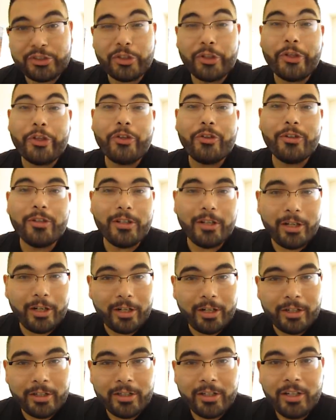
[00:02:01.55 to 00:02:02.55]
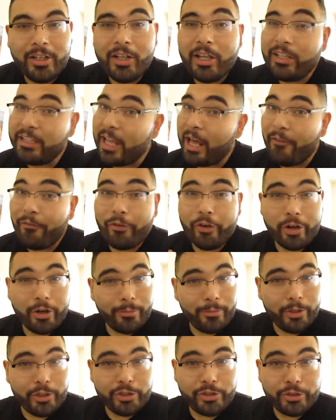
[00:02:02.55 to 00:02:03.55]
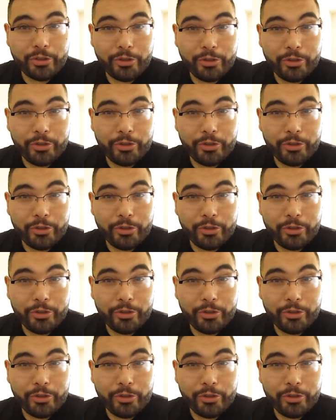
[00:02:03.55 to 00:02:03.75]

so you could learn, not for commercial